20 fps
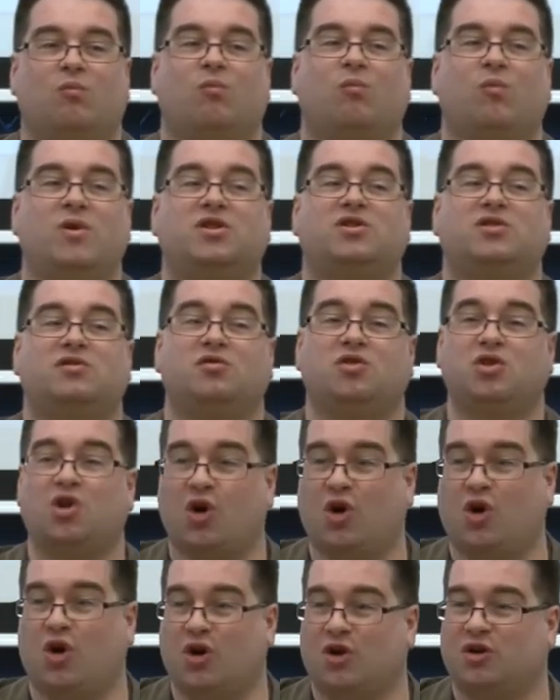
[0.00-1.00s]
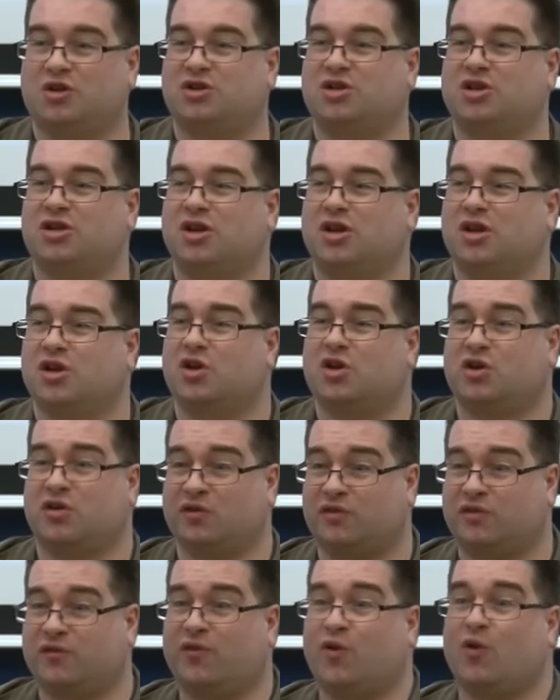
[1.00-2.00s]
we do not
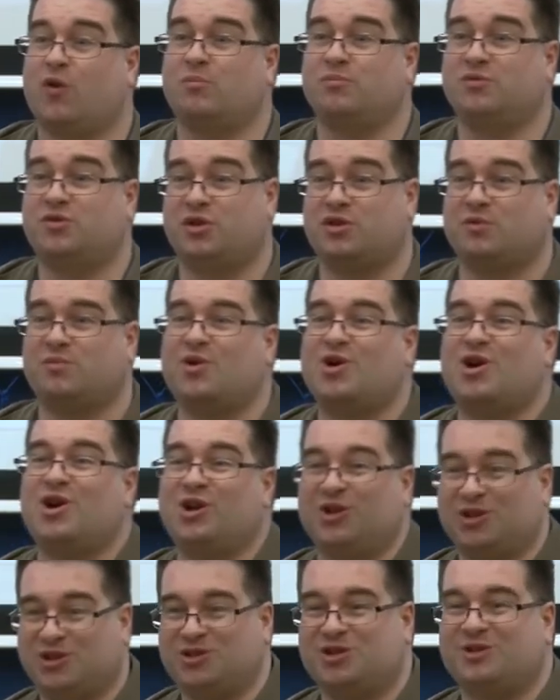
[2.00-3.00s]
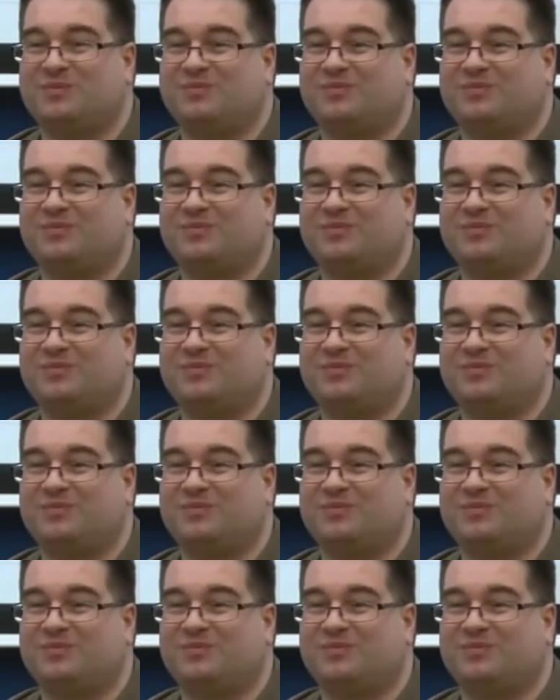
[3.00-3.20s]
conform to the world.